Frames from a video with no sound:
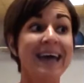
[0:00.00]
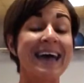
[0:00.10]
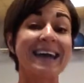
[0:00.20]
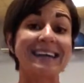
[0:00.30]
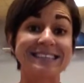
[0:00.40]

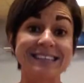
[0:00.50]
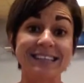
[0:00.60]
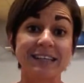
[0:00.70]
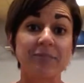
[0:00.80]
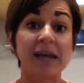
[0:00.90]
and
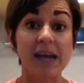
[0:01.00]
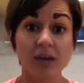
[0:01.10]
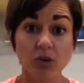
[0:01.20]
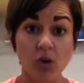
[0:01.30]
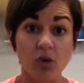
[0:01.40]
ideally my
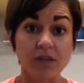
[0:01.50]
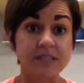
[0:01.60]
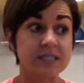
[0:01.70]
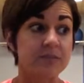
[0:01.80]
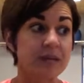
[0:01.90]
end goal
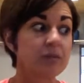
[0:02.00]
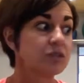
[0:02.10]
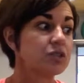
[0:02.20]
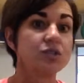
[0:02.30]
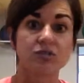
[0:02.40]
is to be able
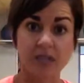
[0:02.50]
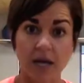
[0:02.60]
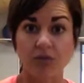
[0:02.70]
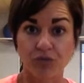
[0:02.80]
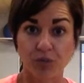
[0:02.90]
to do
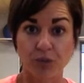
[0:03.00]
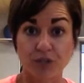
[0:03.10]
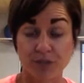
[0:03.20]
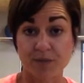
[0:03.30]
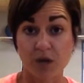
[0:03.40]
10 full
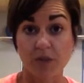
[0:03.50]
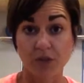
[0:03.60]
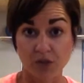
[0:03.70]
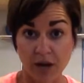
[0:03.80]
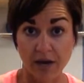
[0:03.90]
push-ups on the
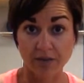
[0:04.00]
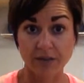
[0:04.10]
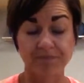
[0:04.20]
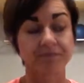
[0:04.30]
ground.